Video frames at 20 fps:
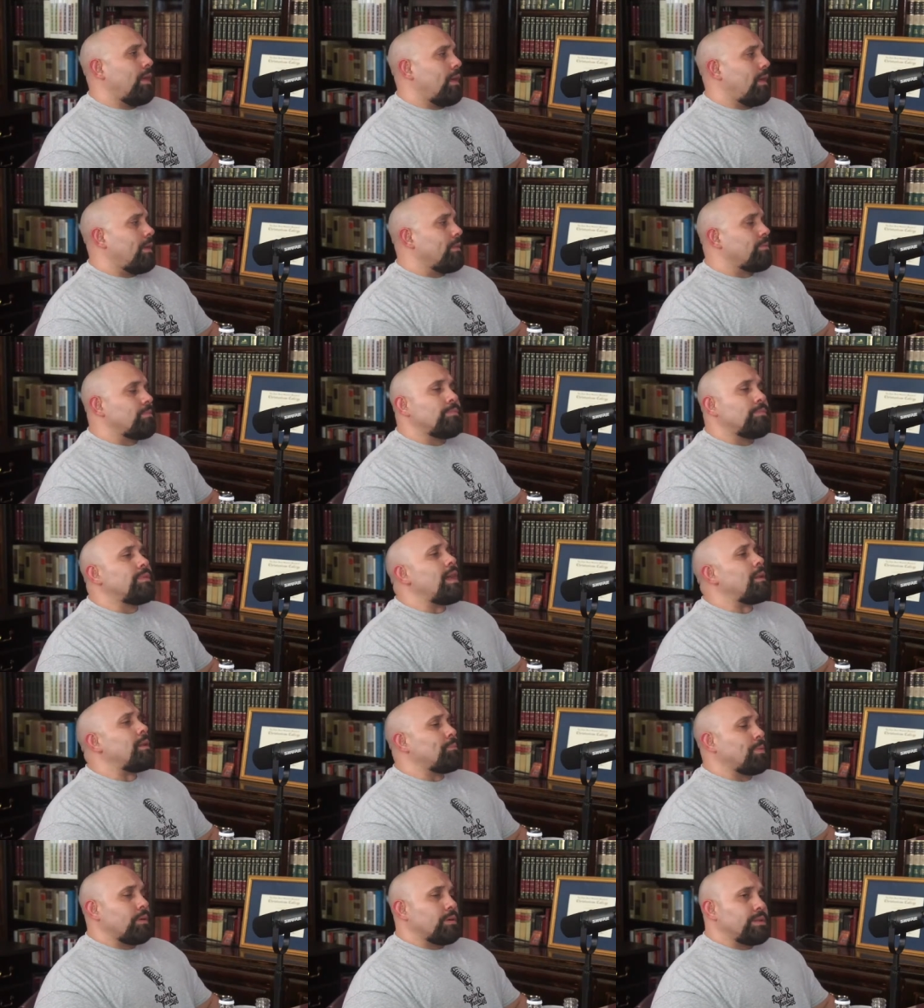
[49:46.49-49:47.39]
uh,
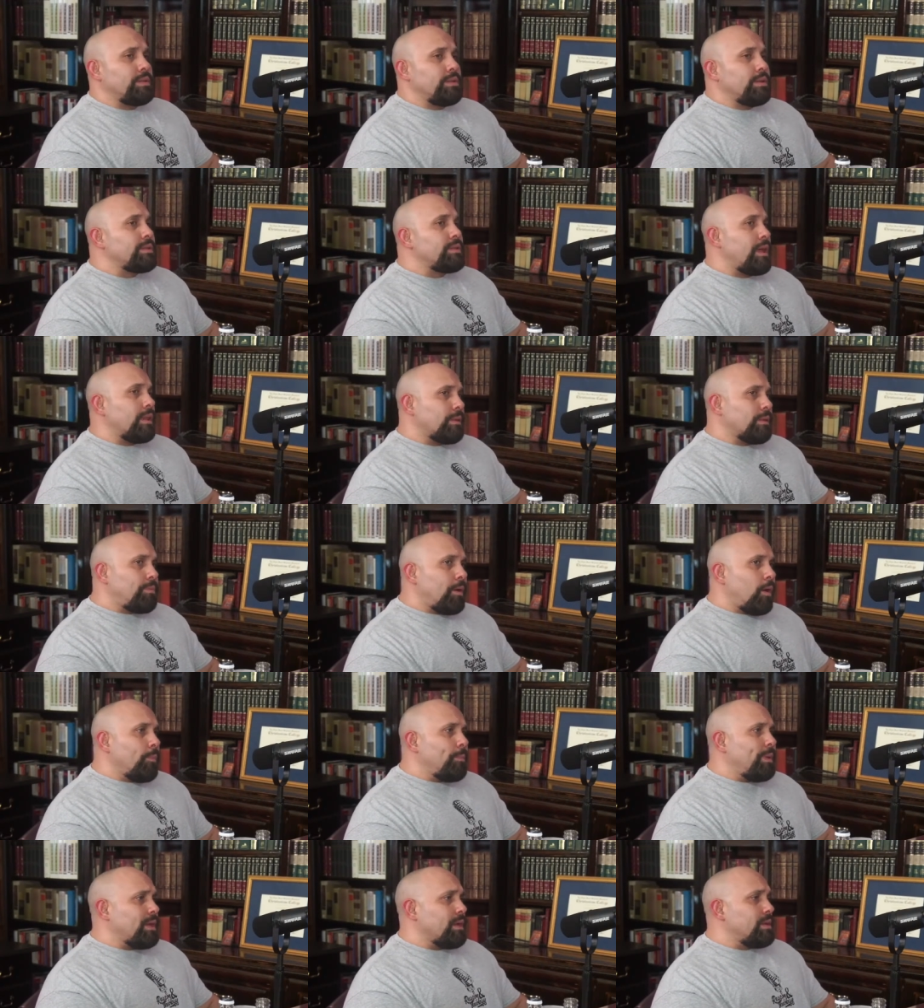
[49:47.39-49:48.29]
that person is not the
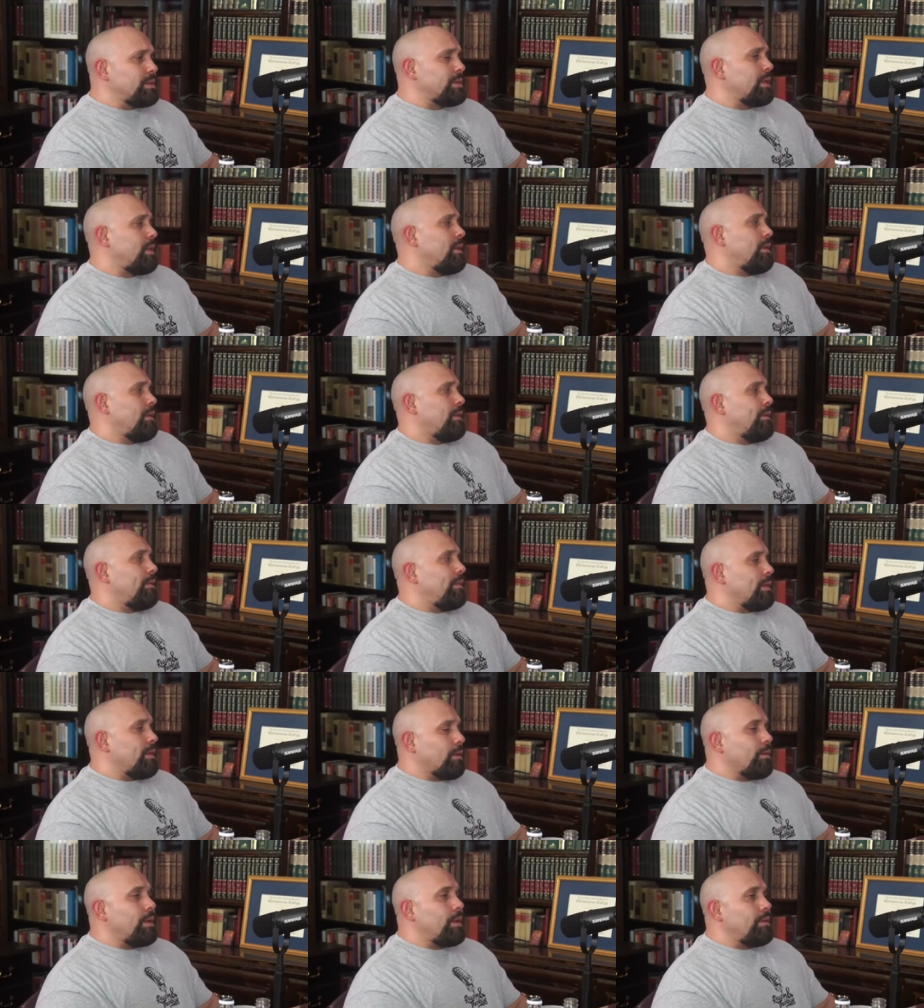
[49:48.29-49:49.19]
Pope," because
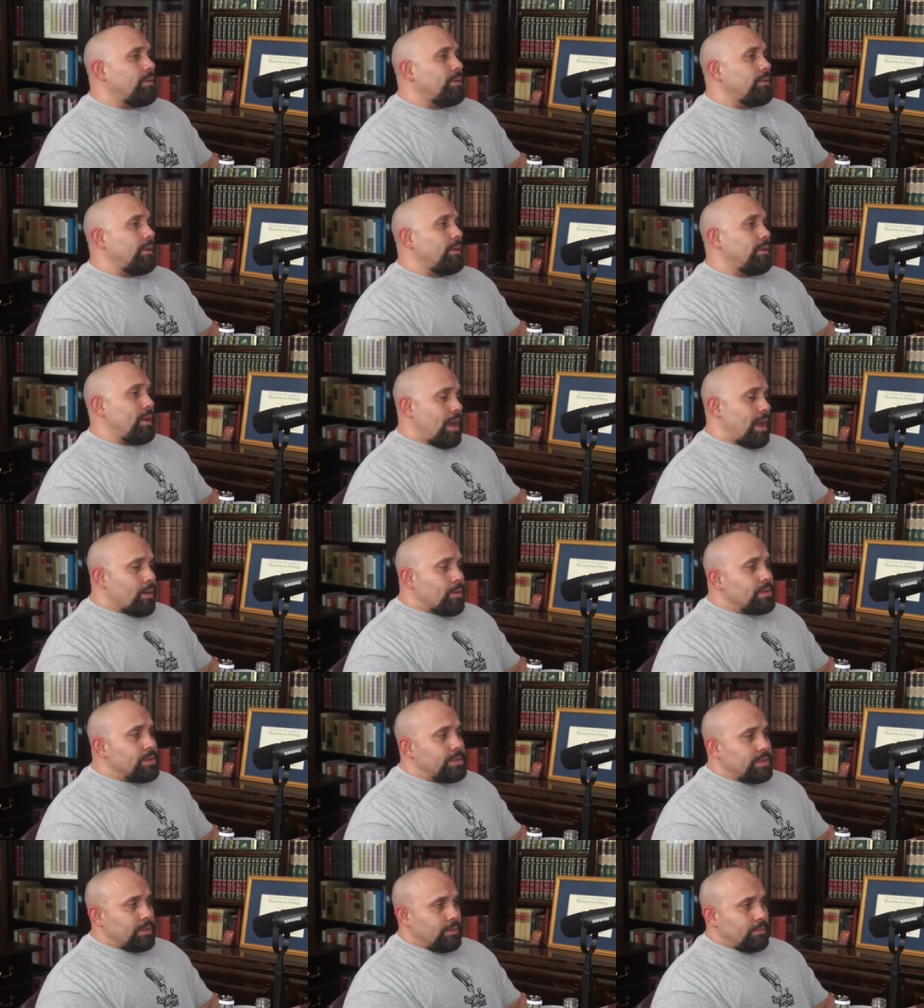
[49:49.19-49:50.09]
they're in in
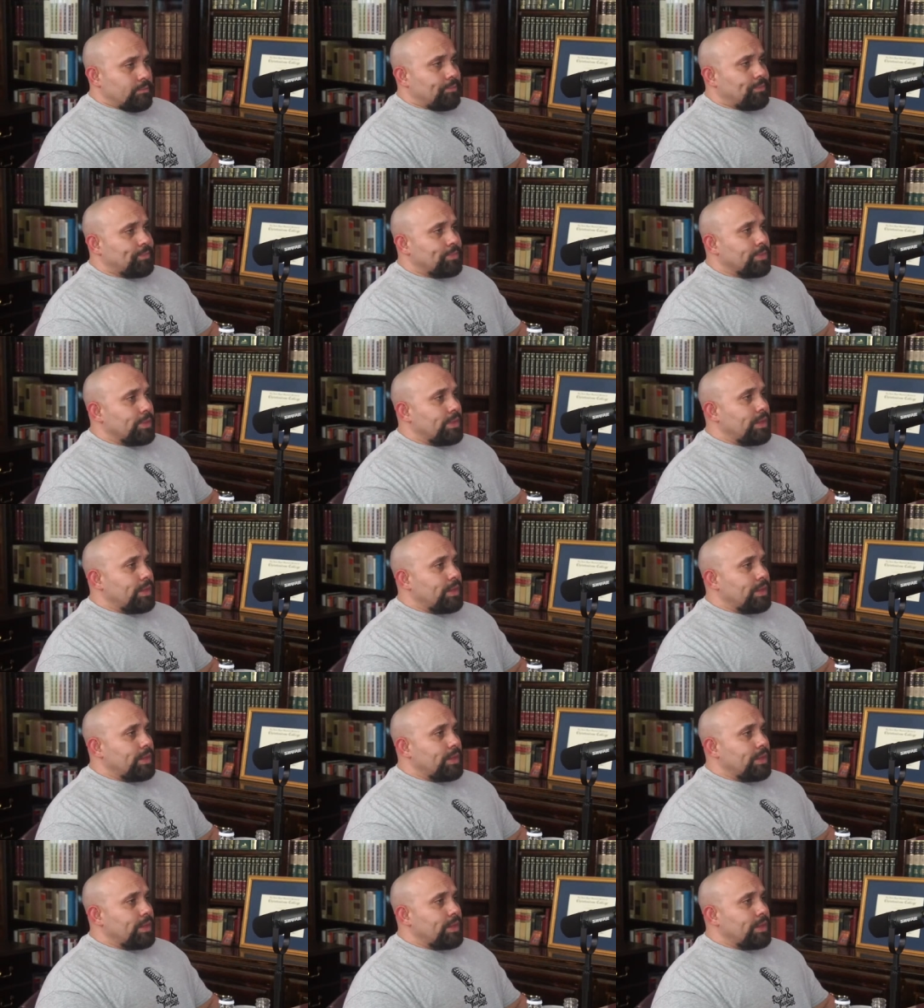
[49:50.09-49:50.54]
heresy. Mm-hmm.